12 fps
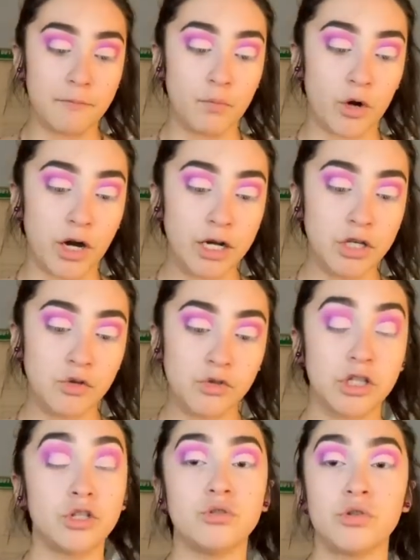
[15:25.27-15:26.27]
We're gonna use
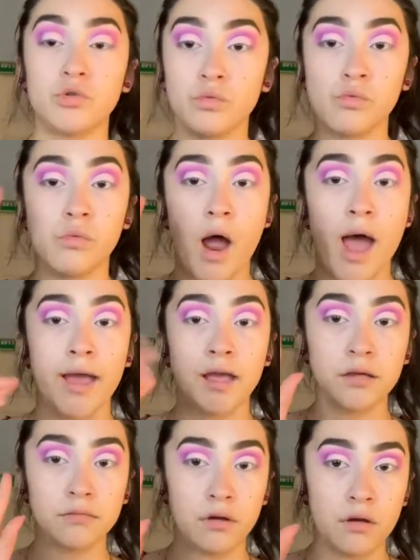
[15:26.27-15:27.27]
it
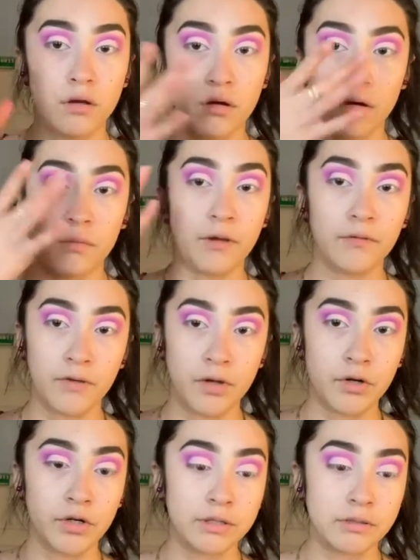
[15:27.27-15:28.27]
dry on my
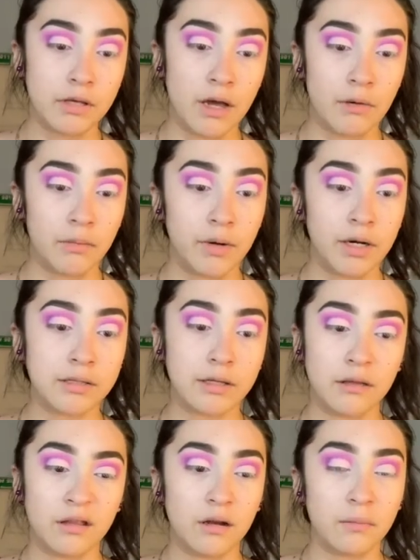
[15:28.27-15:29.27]
finger and see how it works,
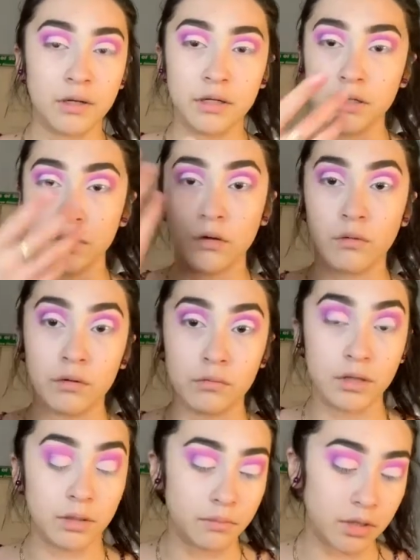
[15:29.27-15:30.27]
and then I'm gonna go in
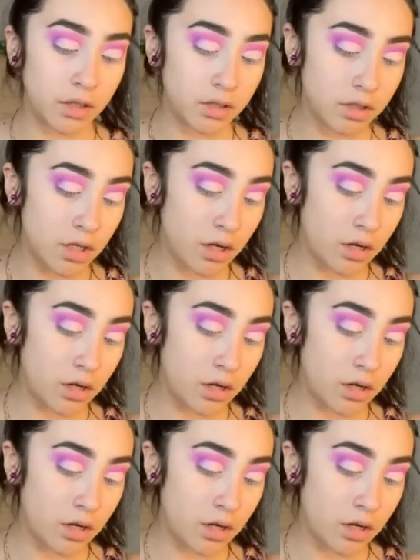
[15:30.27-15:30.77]
with the brush.